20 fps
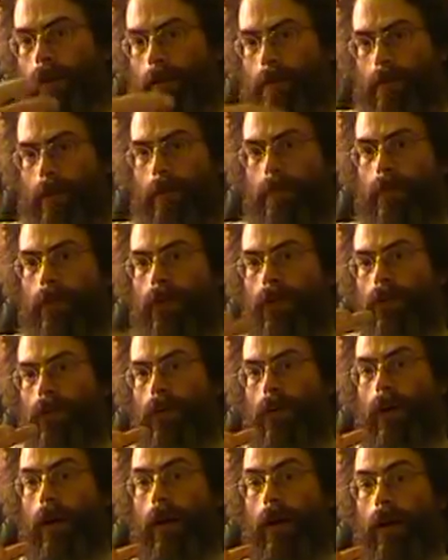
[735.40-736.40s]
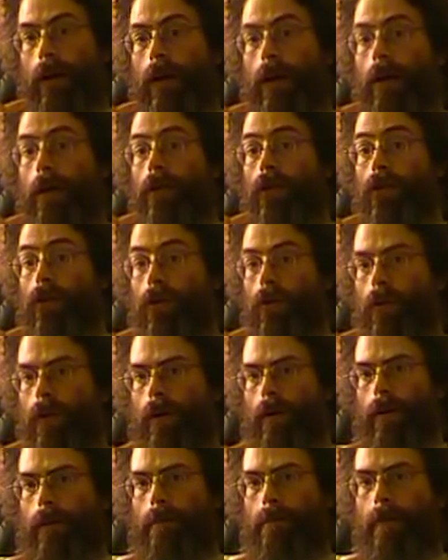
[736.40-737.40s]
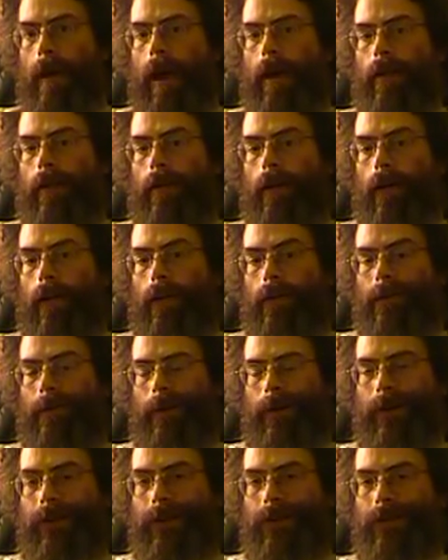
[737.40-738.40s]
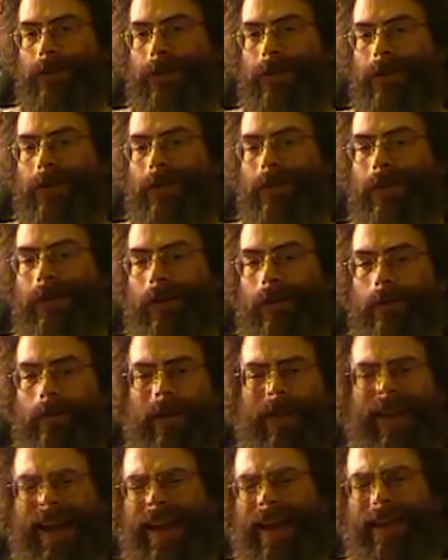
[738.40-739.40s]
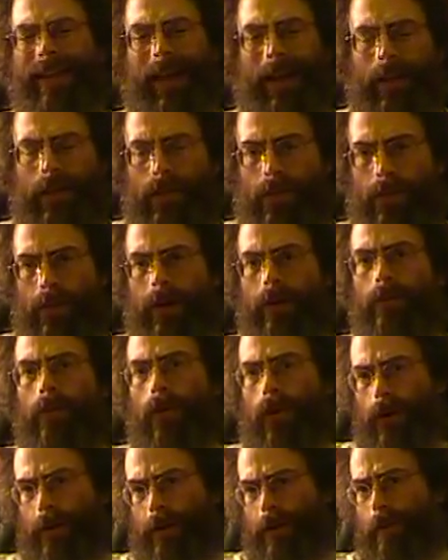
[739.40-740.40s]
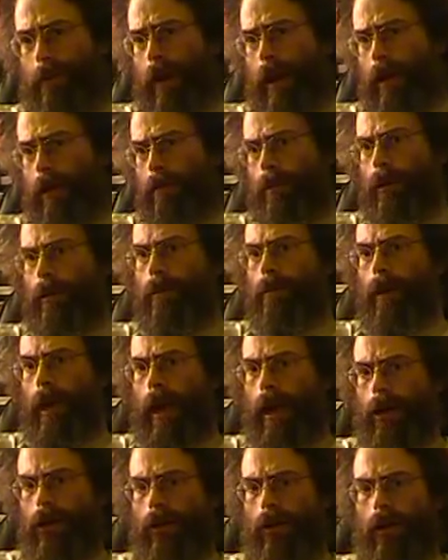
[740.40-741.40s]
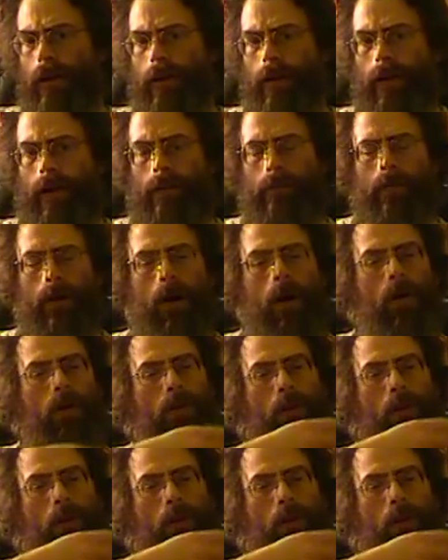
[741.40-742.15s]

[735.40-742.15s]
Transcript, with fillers: the people who had scored the best on the first two tournaments. I had like three boards available to me actually because I had borrowed